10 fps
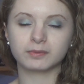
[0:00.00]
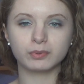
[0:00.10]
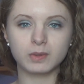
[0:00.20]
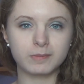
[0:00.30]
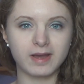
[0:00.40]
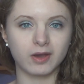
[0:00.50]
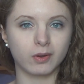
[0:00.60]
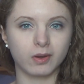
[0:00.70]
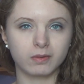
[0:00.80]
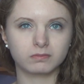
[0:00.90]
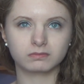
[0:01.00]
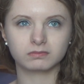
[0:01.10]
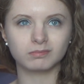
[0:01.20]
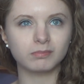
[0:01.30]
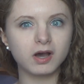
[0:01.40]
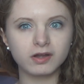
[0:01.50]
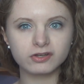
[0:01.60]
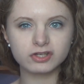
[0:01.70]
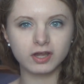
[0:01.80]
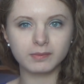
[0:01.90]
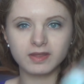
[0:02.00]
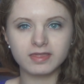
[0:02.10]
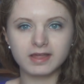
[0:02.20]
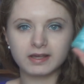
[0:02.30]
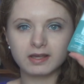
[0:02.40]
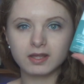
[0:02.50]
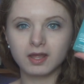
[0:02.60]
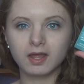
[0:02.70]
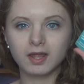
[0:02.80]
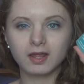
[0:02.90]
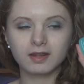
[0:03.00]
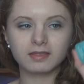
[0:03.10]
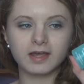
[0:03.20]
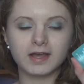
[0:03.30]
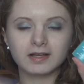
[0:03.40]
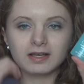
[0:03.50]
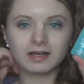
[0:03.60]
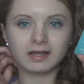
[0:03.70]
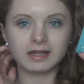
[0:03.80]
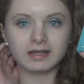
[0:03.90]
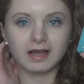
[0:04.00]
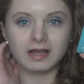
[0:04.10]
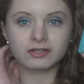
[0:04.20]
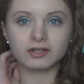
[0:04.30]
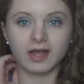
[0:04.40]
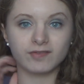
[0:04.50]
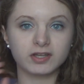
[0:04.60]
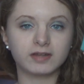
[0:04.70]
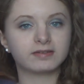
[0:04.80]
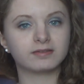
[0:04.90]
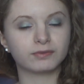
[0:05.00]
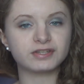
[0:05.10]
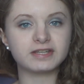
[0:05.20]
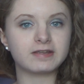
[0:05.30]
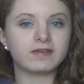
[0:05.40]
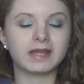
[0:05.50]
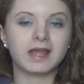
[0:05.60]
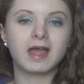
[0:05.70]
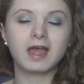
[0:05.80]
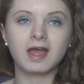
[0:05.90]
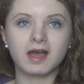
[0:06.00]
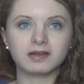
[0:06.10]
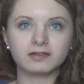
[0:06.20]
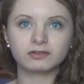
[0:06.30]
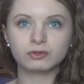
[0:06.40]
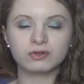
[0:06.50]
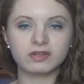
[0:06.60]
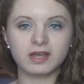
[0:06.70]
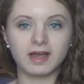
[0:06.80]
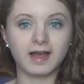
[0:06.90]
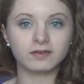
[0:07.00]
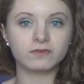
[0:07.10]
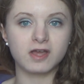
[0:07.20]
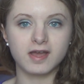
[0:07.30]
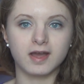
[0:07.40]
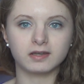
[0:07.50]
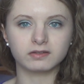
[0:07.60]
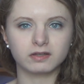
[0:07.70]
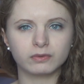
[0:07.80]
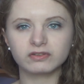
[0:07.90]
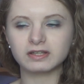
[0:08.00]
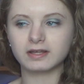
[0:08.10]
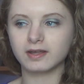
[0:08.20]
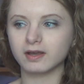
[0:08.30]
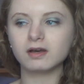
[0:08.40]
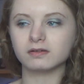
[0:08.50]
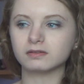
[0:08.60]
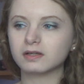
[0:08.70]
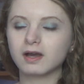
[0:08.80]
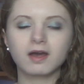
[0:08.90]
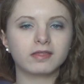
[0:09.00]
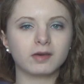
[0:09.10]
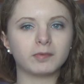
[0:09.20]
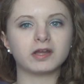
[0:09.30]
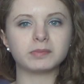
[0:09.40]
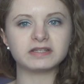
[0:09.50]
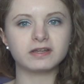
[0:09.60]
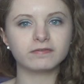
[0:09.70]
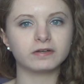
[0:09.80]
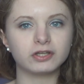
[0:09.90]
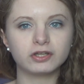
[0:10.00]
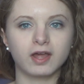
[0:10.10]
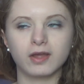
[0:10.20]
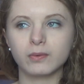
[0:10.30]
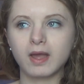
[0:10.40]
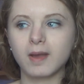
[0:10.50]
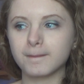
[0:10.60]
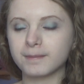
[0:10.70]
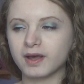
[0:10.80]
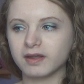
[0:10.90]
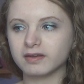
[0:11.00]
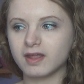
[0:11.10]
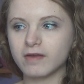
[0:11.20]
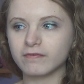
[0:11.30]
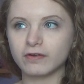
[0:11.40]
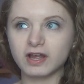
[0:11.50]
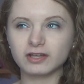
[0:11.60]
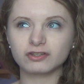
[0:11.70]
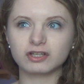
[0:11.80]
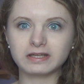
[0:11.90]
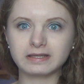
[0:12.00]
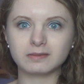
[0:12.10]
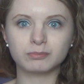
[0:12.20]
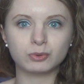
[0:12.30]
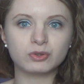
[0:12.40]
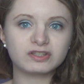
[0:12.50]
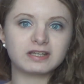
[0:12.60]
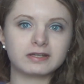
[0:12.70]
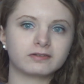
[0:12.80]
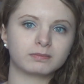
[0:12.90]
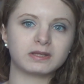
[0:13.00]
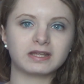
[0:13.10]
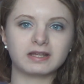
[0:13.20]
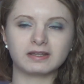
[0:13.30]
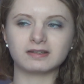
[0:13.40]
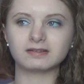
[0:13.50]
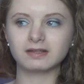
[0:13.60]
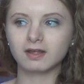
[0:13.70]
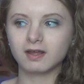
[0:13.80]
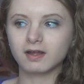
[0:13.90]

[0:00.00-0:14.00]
probably about March time, I think, that Clinique actually advertised this on the TV, and I saw their advert and I was thinking, oh, that might be different, you know, but I never actually bought it just because